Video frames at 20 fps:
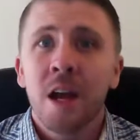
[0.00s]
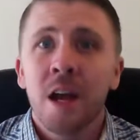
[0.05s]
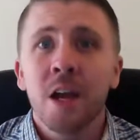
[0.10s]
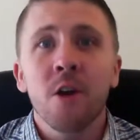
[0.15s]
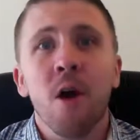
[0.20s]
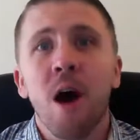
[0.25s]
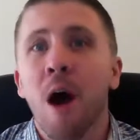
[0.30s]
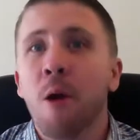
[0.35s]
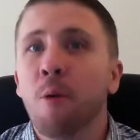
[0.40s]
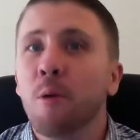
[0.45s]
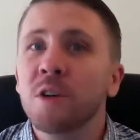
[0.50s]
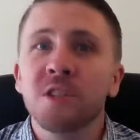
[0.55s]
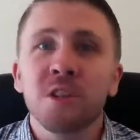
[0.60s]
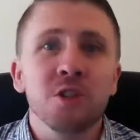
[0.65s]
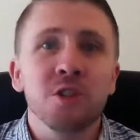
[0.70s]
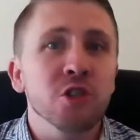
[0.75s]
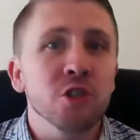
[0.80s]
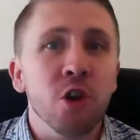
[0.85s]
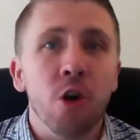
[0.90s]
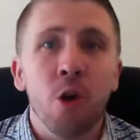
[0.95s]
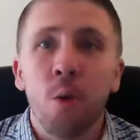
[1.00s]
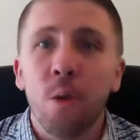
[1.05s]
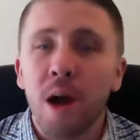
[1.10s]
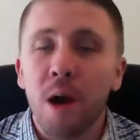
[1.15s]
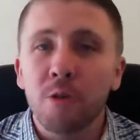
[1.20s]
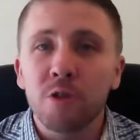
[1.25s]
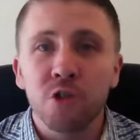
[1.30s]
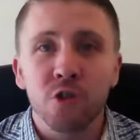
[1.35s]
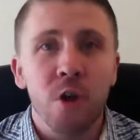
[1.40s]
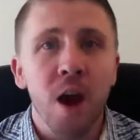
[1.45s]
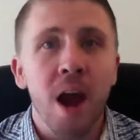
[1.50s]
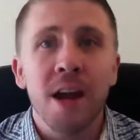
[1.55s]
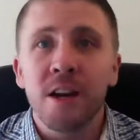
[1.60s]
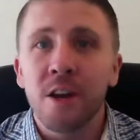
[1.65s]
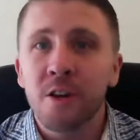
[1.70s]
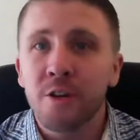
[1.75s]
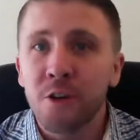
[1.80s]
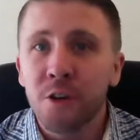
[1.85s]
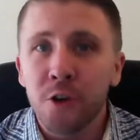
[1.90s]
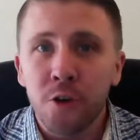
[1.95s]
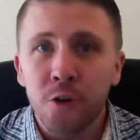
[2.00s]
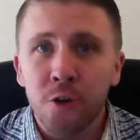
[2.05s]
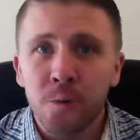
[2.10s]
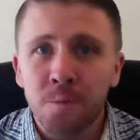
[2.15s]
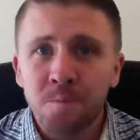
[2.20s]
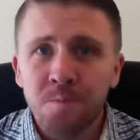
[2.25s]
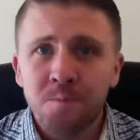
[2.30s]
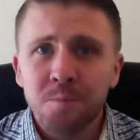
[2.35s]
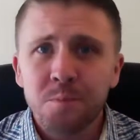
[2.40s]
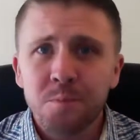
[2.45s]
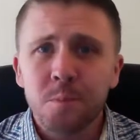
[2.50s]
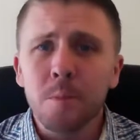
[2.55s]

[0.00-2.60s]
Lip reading: I wasn't sure what I was trying to do.